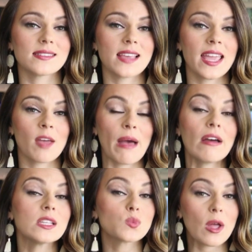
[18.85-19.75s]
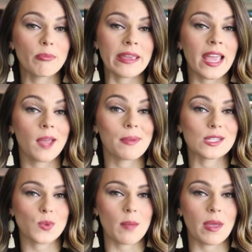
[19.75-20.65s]
is saying about his well being by
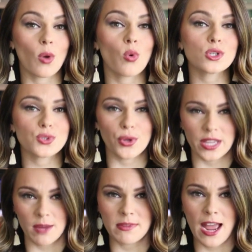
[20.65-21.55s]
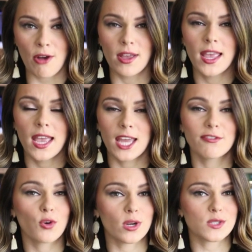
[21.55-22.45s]
swiping or scrolling up now. And
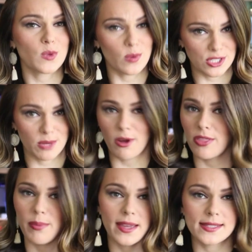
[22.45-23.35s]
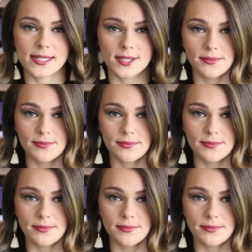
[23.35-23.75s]
of course, we wish him all the best.